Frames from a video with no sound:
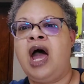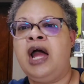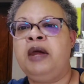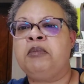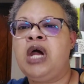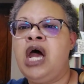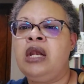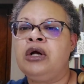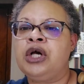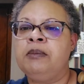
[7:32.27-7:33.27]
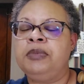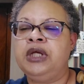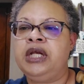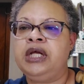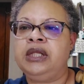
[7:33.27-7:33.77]
I am color
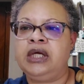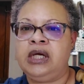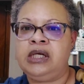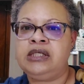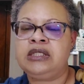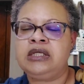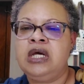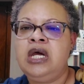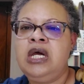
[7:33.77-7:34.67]
completing these